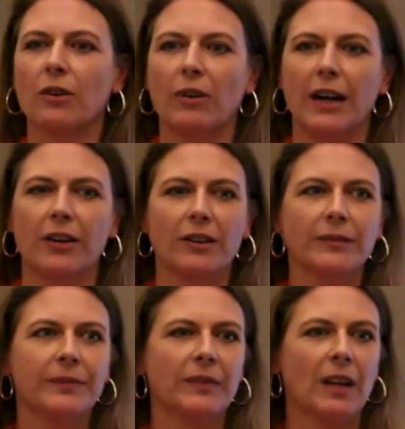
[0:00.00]
a
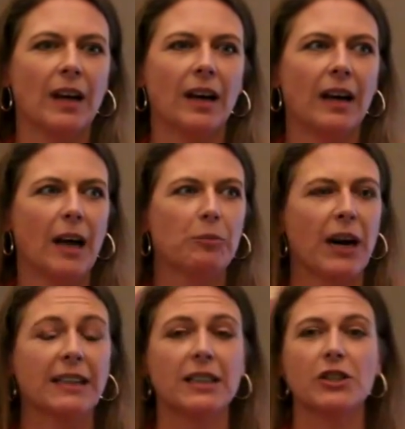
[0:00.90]
writer, a
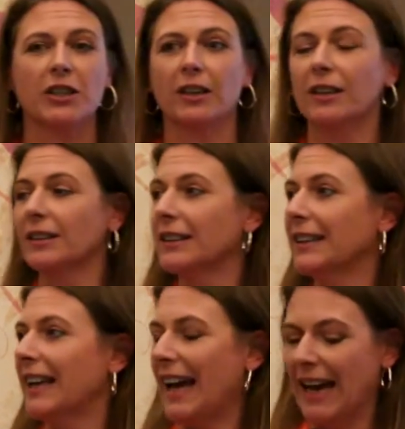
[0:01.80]
practitioner,
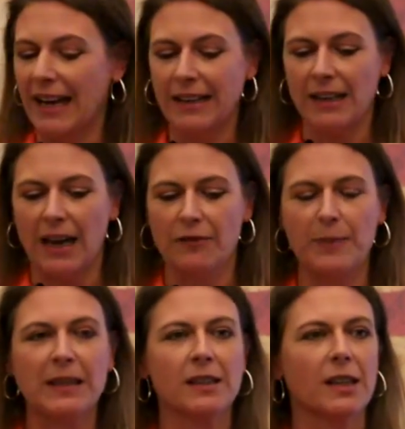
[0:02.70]
and I've
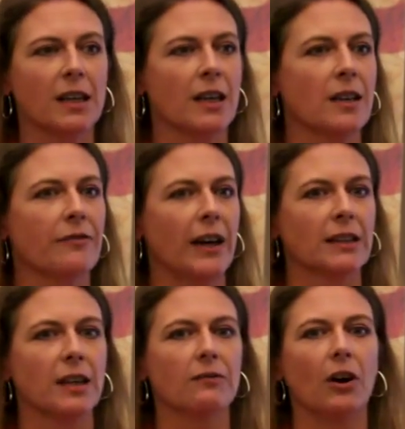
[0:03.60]
been studying the
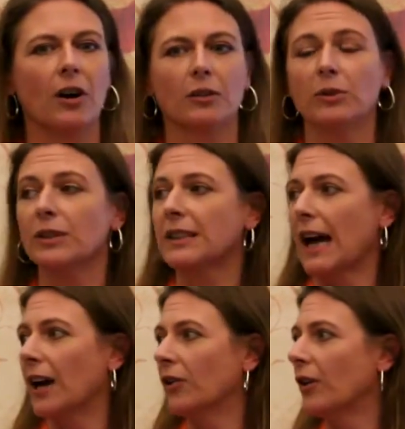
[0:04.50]
effects of audible
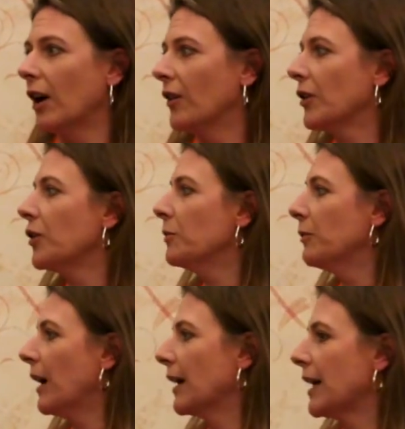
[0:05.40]
sound on the human
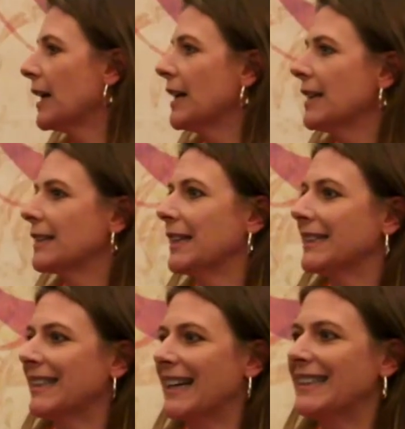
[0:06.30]
body
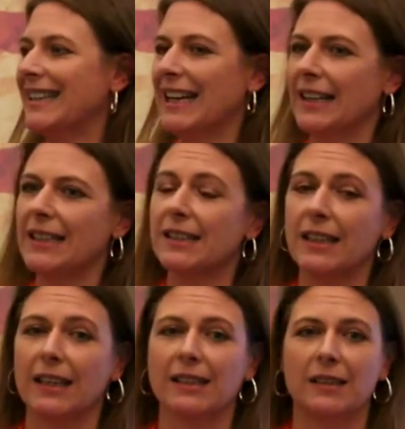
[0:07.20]
since
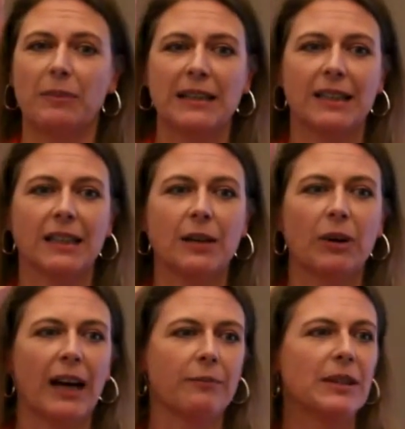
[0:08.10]
1996. Basically,
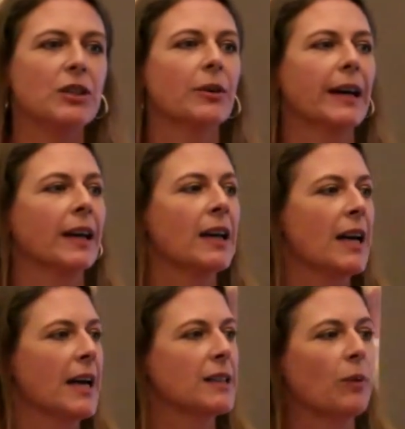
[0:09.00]
what I've been doing
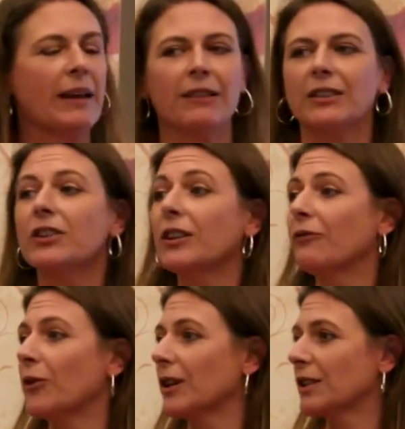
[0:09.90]
is waving tuning
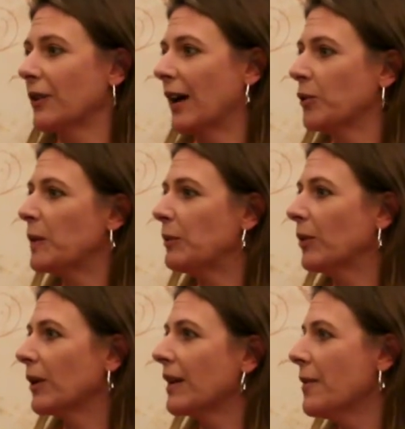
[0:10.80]
forks around
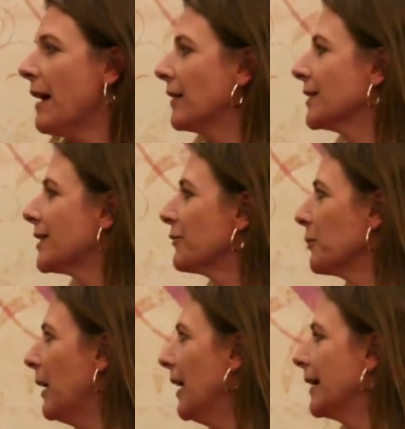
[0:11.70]
people in the mountains of
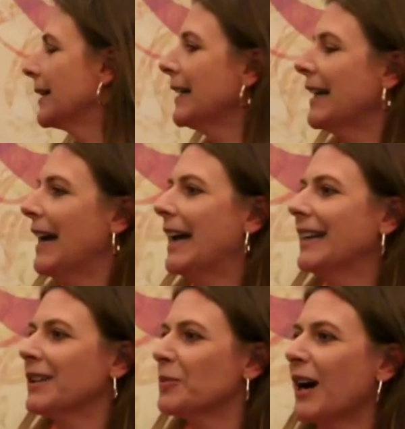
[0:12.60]
Vermont. And
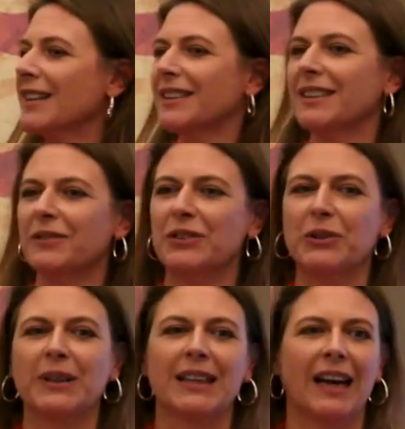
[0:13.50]
in the process of
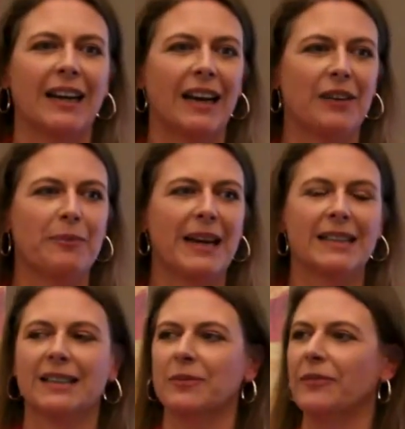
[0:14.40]
doing that, I've
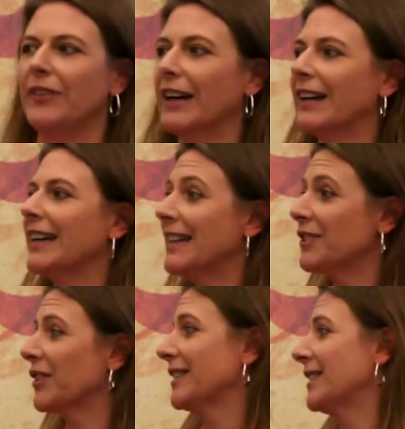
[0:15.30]
made some very
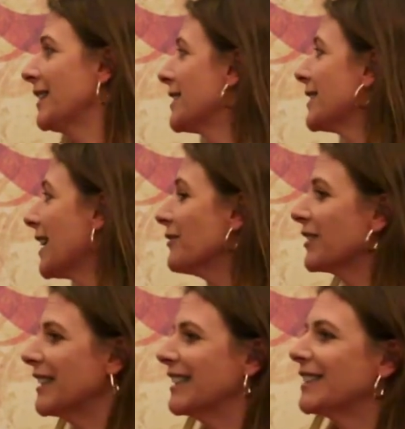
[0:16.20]
interesting
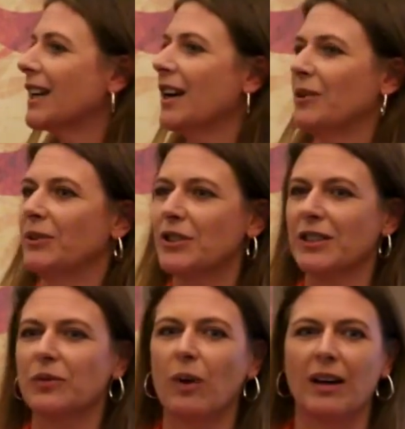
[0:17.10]
discoveries, which
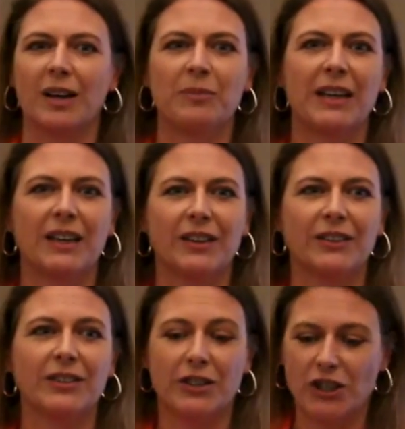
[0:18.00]
is what I'm
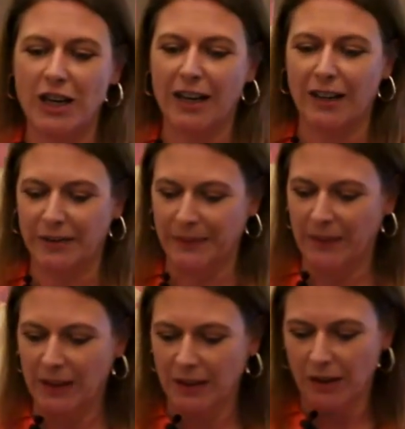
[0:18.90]
here to share.
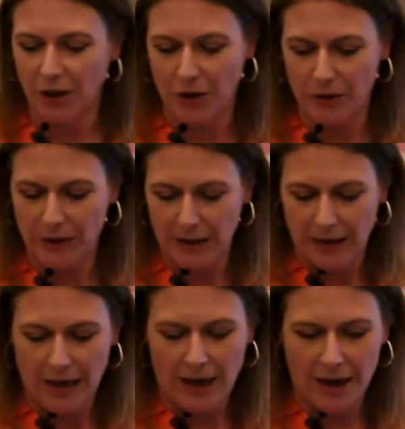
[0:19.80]
So
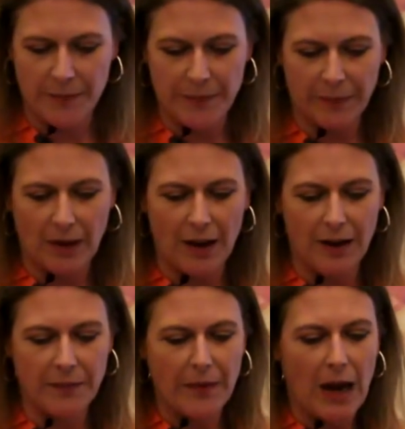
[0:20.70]
I
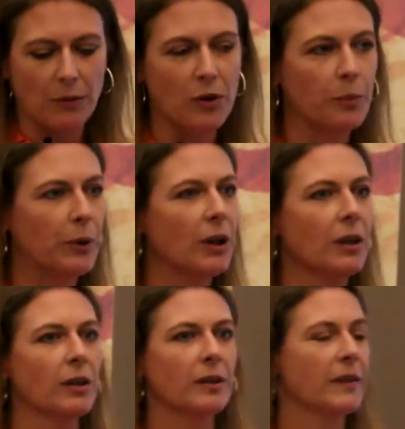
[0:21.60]
wrote a
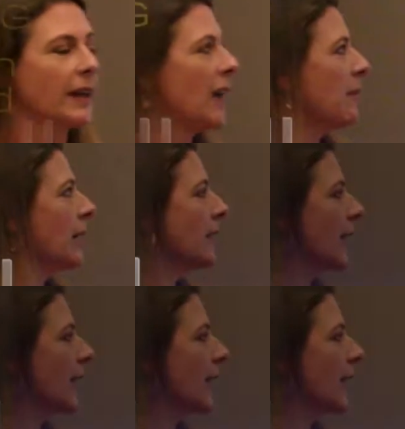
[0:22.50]
book that came out